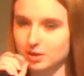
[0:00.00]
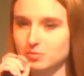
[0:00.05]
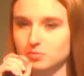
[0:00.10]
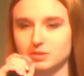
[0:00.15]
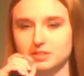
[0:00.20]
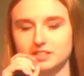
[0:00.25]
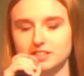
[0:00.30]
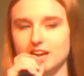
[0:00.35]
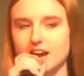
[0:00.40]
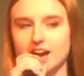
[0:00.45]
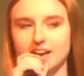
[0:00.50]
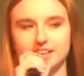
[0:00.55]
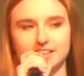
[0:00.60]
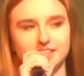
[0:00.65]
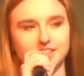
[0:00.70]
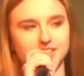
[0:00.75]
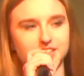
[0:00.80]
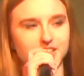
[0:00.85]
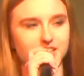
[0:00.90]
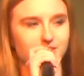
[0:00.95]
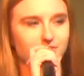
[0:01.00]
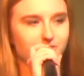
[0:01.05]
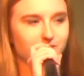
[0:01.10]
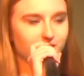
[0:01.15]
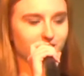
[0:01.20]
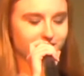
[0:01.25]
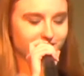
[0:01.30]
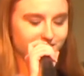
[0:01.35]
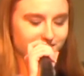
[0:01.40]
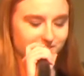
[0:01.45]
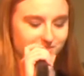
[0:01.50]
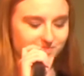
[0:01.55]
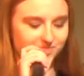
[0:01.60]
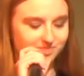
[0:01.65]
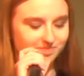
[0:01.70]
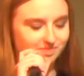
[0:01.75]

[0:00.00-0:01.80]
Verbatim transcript: it was not easy at first.